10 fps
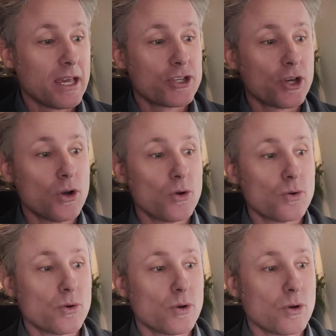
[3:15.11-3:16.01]

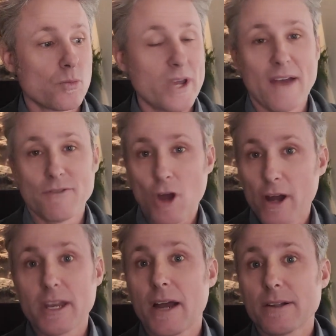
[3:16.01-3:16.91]
So we have
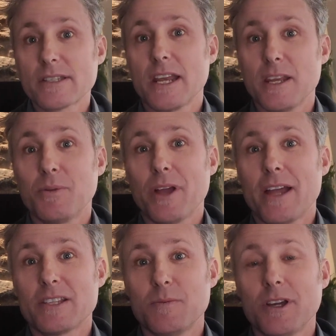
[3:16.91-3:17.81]
not announced any
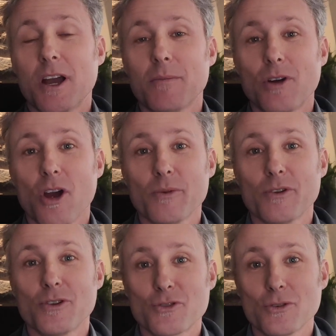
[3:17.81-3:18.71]
plans to become
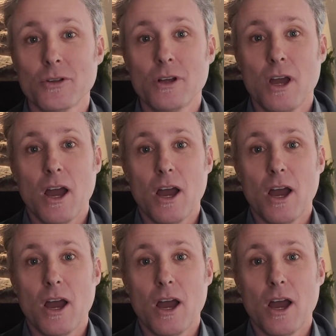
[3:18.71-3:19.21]
carbon neutral.